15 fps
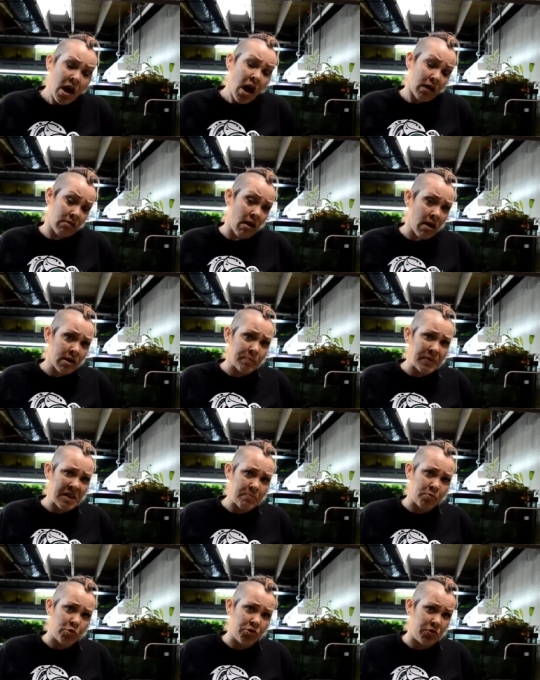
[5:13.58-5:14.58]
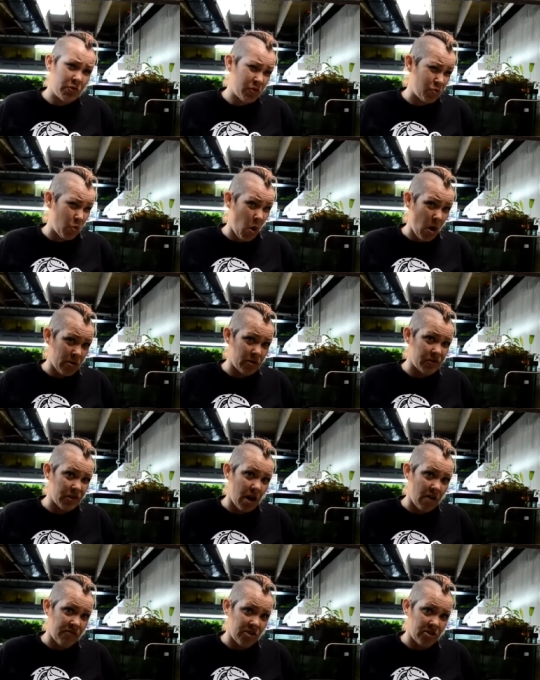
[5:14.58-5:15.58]
A lot of people use water
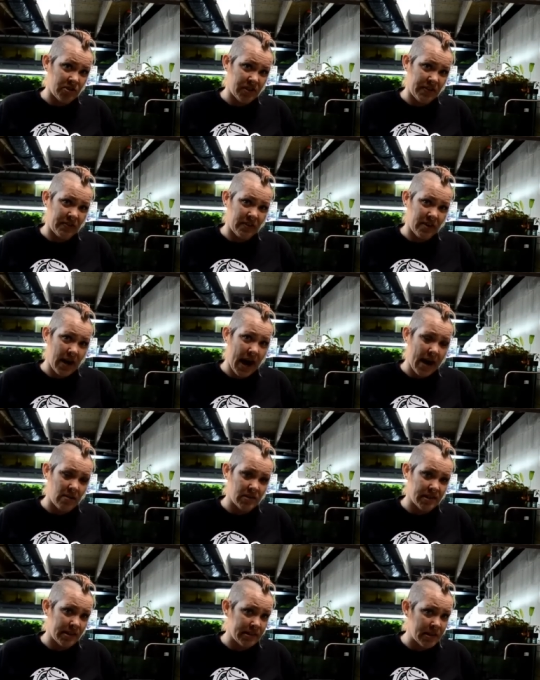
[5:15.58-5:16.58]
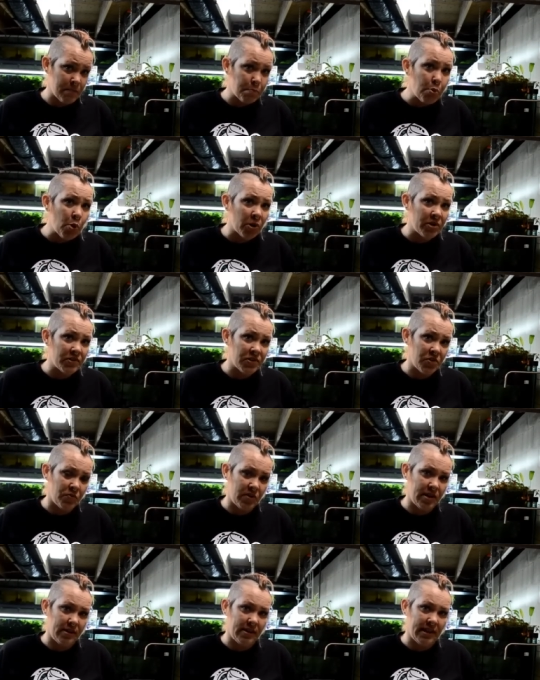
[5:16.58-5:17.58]
softeners in their house, and it's important to
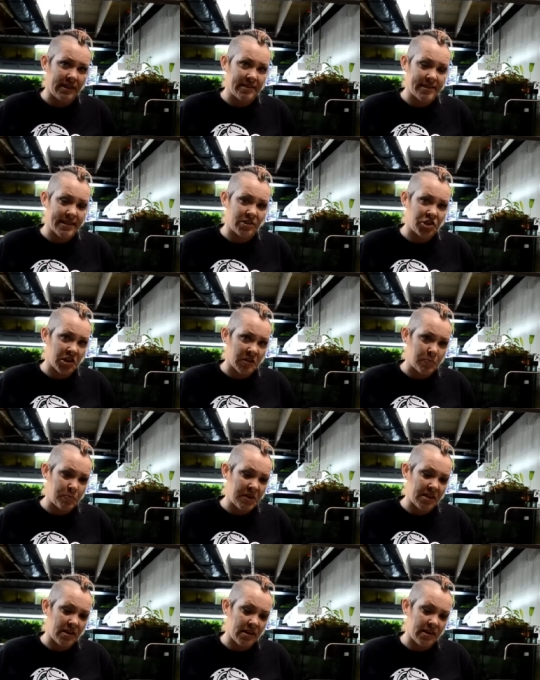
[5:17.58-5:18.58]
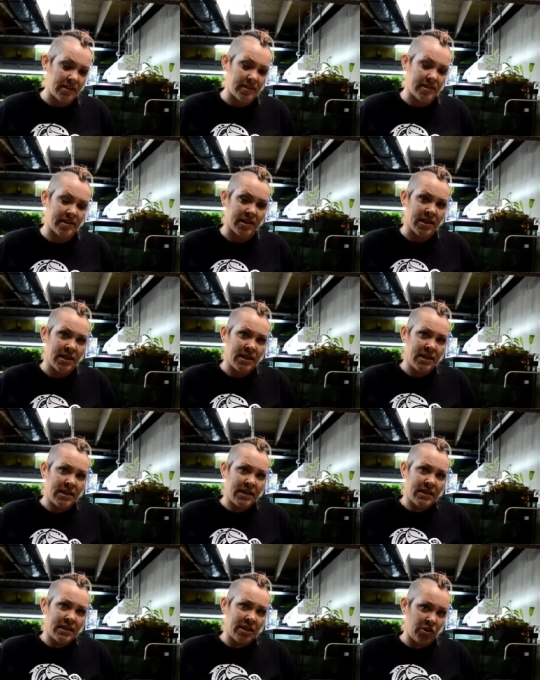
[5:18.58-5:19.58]
realize that just because
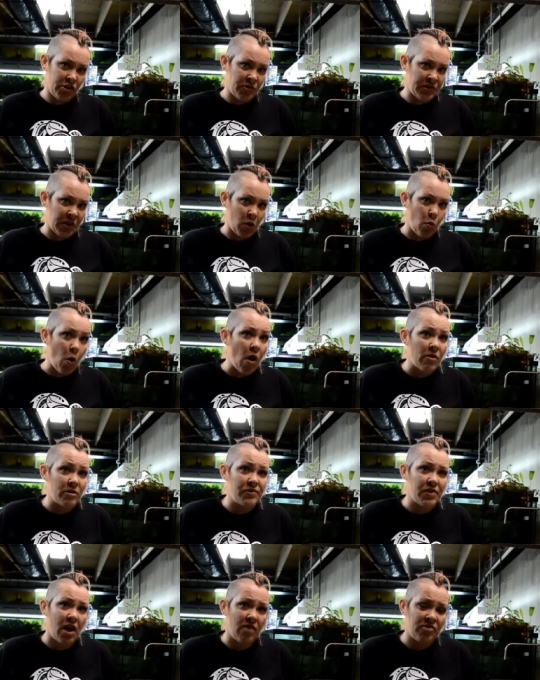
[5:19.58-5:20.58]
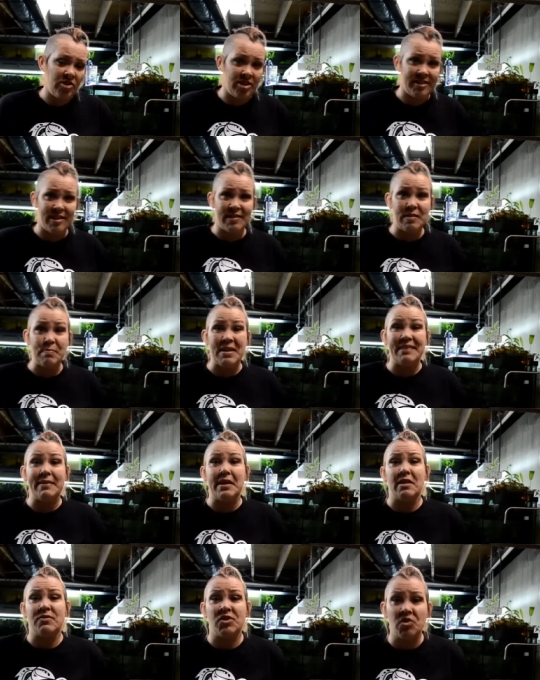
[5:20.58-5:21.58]
they're using a water softener, it doesn't mean they
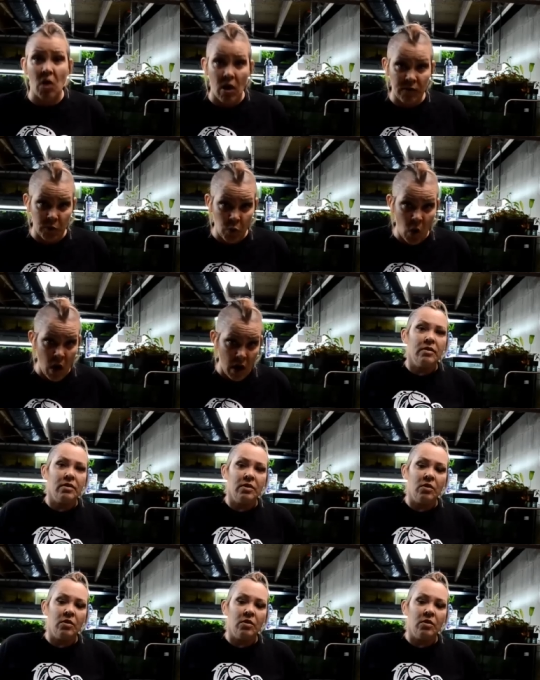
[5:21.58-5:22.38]
have soft water.